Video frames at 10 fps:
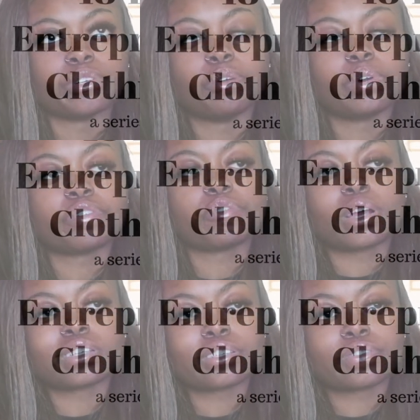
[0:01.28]
a real one if you
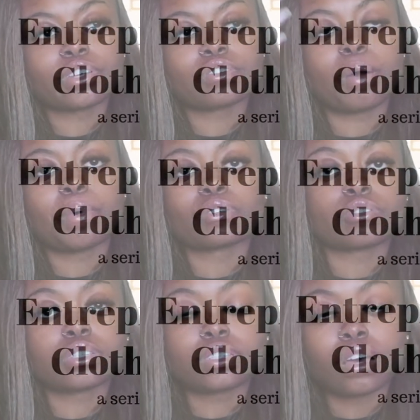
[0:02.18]
watch these videos so i might as
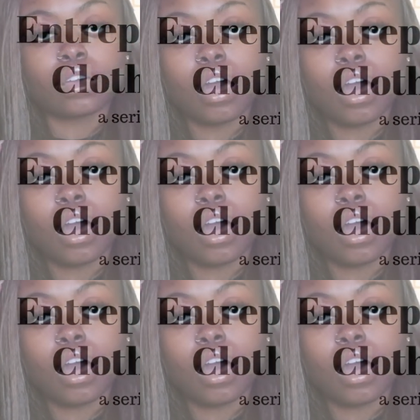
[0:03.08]
well just tell